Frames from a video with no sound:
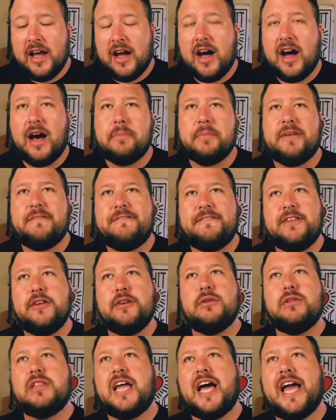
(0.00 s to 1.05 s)
Um, if
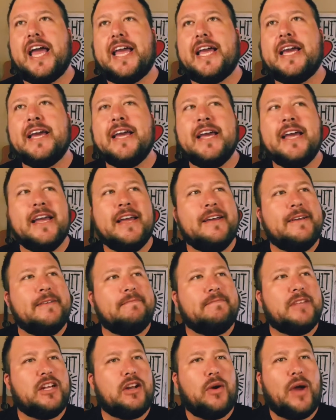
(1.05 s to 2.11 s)
you like,
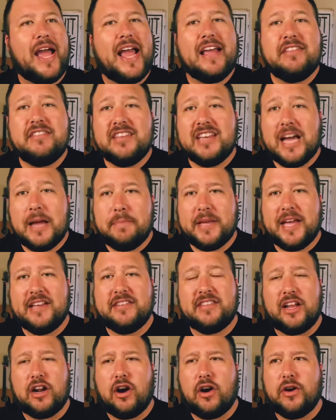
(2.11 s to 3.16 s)
you know, hazy
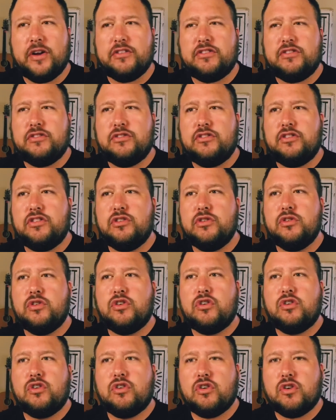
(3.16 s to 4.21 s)
IPAs that aren't too
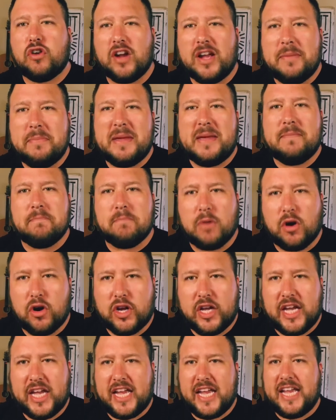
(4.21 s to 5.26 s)
creamy,
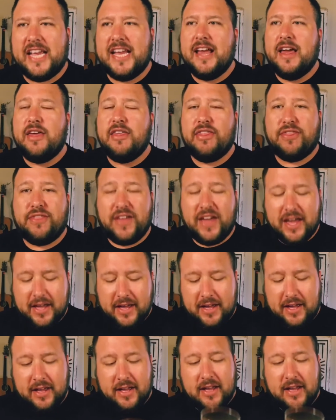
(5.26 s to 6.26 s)
murky, thick,